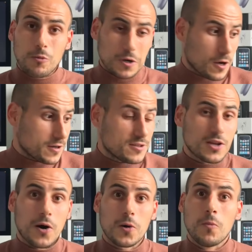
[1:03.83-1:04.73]
we're gonna
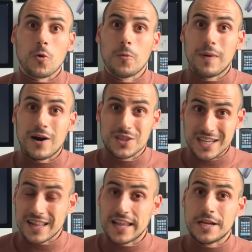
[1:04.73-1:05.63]
talk more about
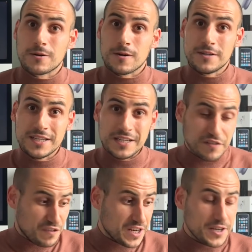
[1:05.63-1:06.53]
that later on in the
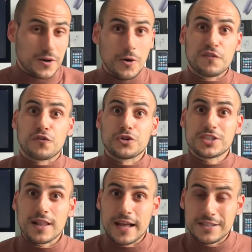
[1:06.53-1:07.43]
video. But first
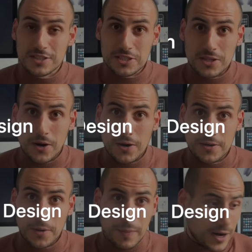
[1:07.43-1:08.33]
I'd like to start
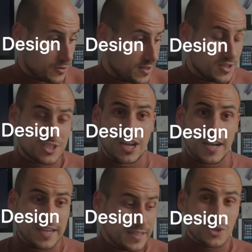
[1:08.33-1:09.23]
about the
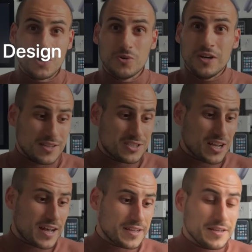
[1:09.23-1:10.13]
design. So
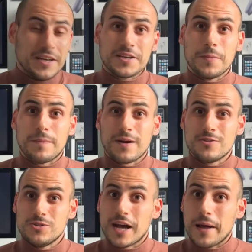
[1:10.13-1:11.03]
design compared
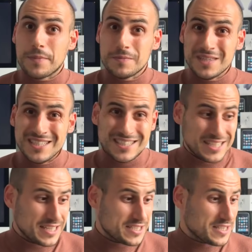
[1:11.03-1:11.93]
to the iPad mini
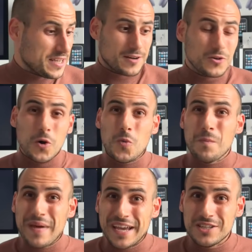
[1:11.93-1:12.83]
6, there are no
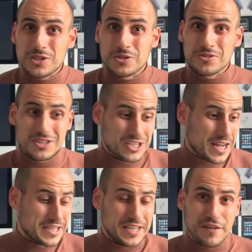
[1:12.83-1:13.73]
major
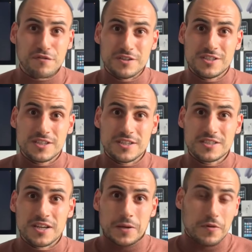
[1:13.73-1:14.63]
design
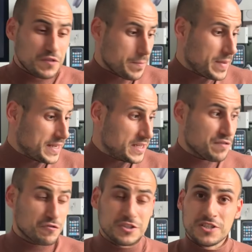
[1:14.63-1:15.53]
differences. Some of the main
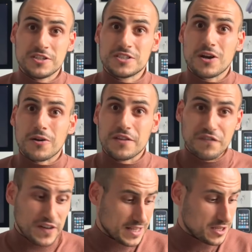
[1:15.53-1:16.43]
differences are the
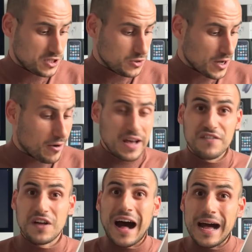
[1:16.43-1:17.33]
fact that you now
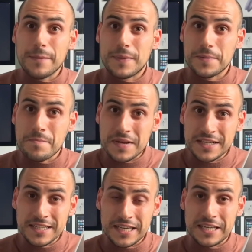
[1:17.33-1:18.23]
have iPad mini